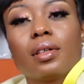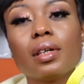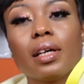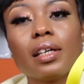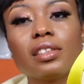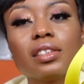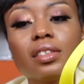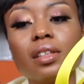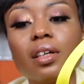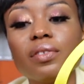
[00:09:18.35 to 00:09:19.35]
I
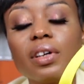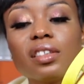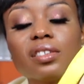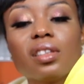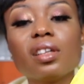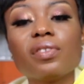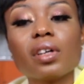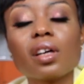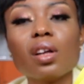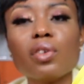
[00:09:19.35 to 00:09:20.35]
just love it. I just love the
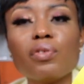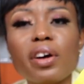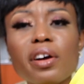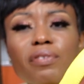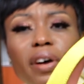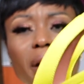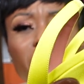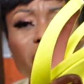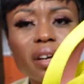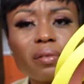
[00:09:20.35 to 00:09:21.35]
color. Very
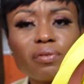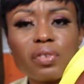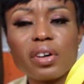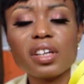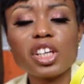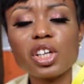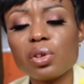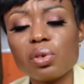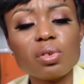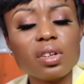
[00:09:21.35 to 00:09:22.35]
vibrant, very
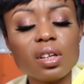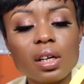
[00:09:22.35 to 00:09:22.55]
cute.